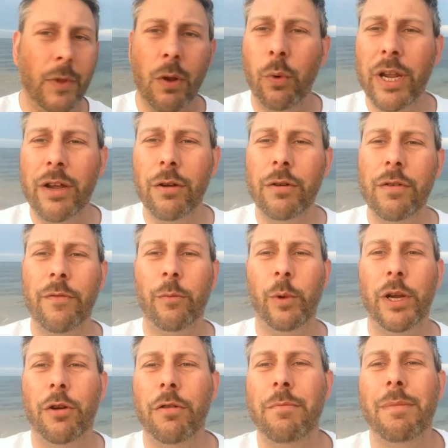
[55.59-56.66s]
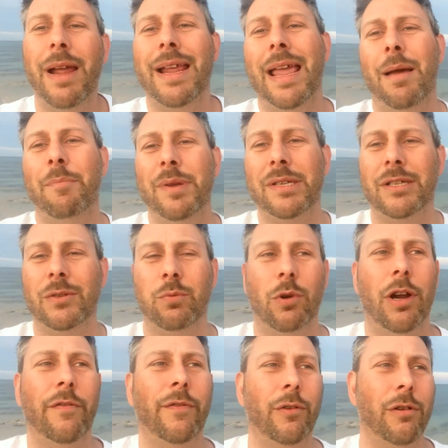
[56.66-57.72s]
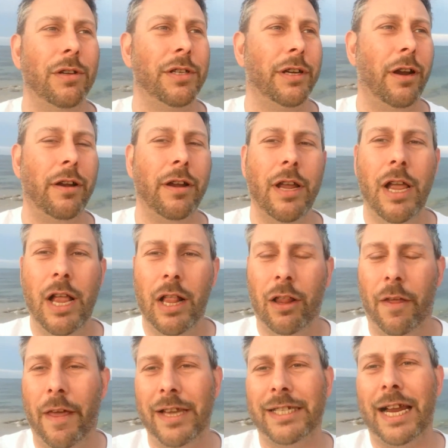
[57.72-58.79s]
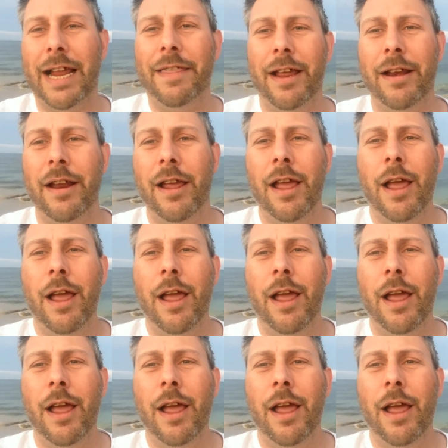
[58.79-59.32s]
We couldn't make our business work for us, you know. Like they say that,